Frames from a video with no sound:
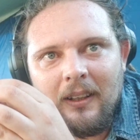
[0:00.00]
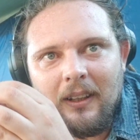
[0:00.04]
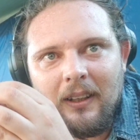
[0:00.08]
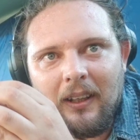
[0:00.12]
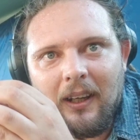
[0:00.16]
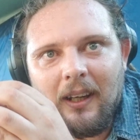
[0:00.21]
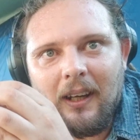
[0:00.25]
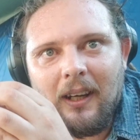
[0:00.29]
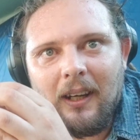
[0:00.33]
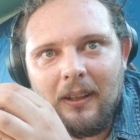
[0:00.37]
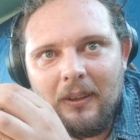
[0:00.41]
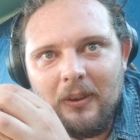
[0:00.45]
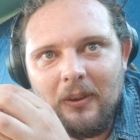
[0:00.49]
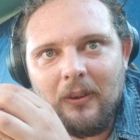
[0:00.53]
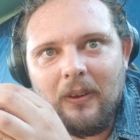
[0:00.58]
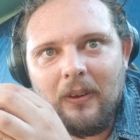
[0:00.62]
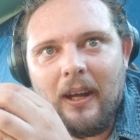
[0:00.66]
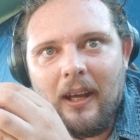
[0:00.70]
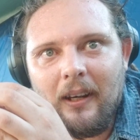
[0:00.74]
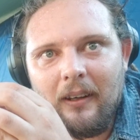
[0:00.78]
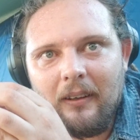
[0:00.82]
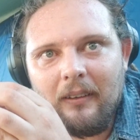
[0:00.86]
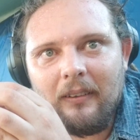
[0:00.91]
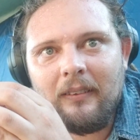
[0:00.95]
Yeah, do
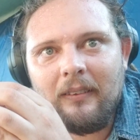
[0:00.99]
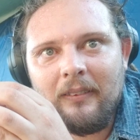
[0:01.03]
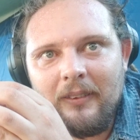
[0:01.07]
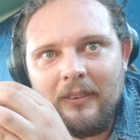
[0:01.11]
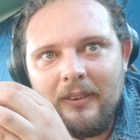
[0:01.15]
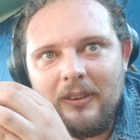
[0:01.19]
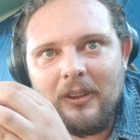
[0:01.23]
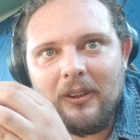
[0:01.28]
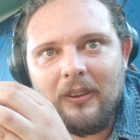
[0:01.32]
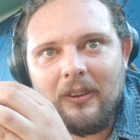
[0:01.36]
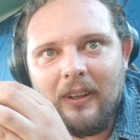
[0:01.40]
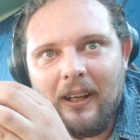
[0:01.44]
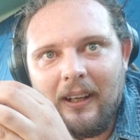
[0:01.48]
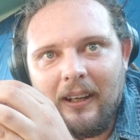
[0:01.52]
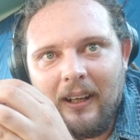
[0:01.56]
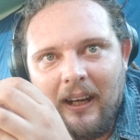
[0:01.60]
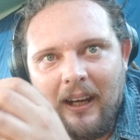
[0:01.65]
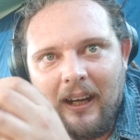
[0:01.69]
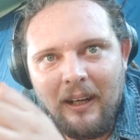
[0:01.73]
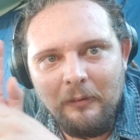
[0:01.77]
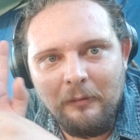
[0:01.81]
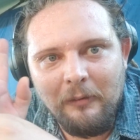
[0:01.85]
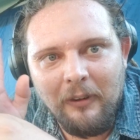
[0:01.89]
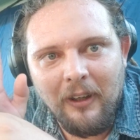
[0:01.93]
that.
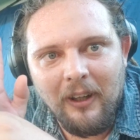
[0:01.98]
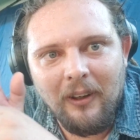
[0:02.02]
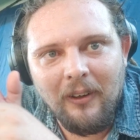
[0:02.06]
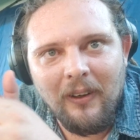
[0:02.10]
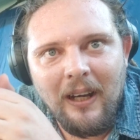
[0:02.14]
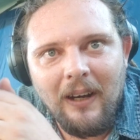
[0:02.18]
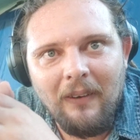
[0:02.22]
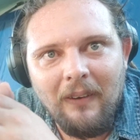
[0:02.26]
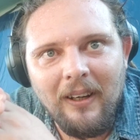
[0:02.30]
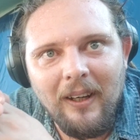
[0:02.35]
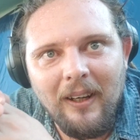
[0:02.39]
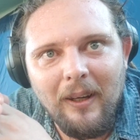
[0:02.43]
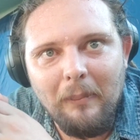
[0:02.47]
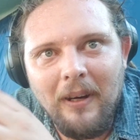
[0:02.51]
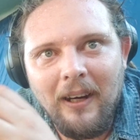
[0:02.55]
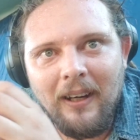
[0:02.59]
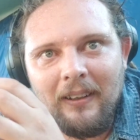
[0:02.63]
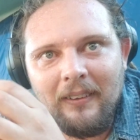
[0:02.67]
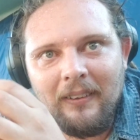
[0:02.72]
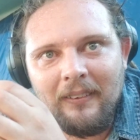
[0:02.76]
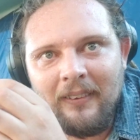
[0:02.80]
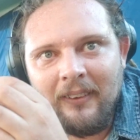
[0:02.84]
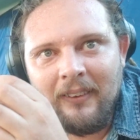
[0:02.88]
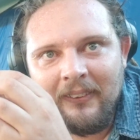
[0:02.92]
Hey, Phil, how are you,
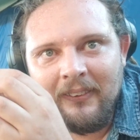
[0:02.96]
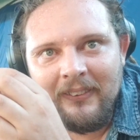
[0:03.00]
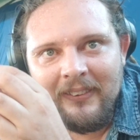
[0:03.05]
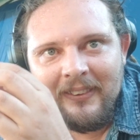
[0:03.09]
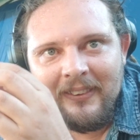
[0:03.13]
mate?